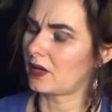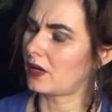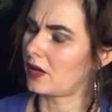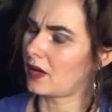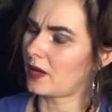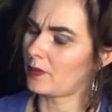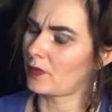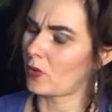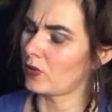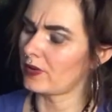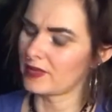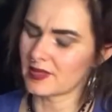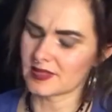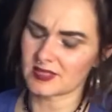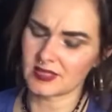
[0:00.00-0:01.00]
I'm holding
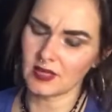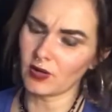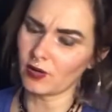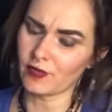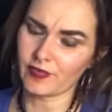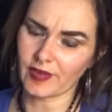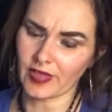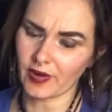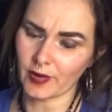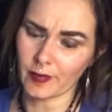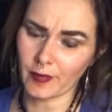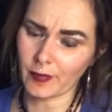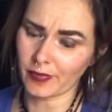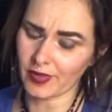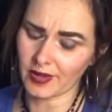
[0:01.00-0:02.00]
this seagull feather and
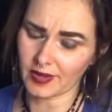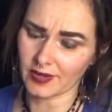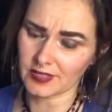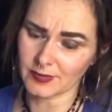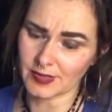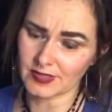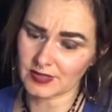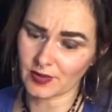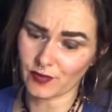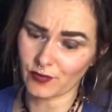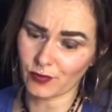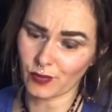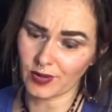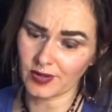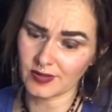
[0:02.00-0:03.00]
I'm thinking to myself,
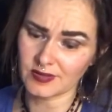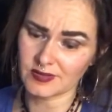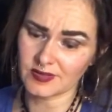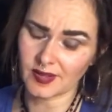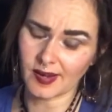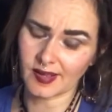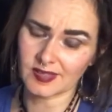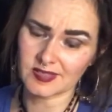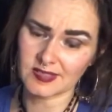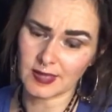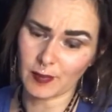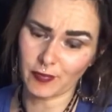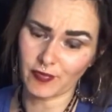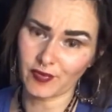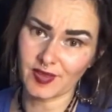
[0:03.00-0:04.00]
what is the next
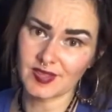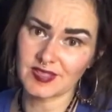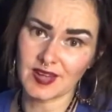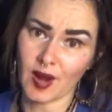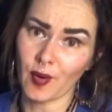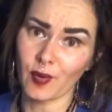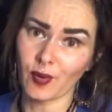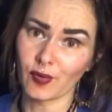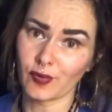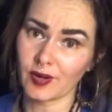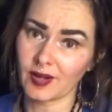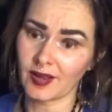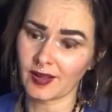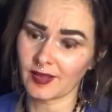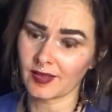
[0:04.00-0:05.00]
step for this tarot
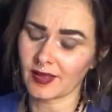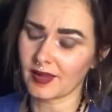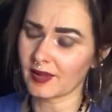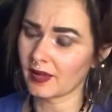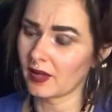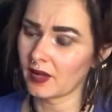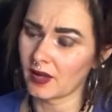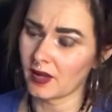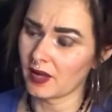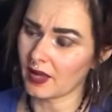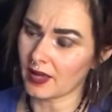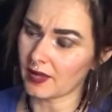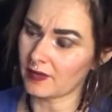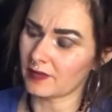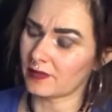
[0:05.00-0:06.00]
reading?
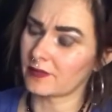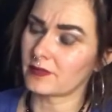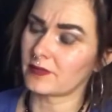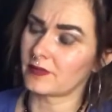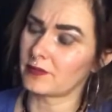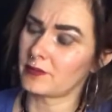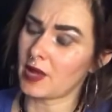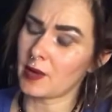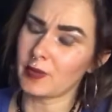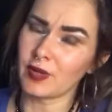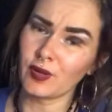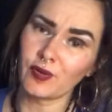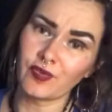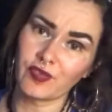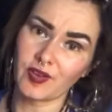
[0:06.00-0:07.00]
And maybe
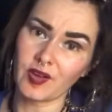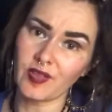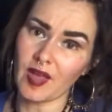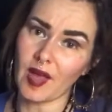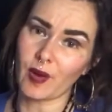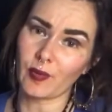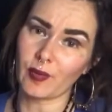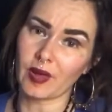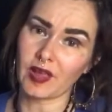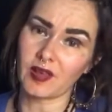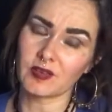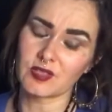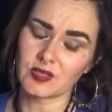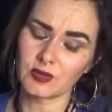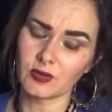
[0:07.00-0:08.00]
you feel that way
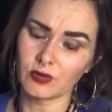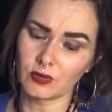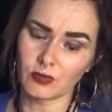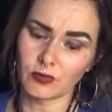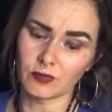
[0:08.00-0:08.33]
too.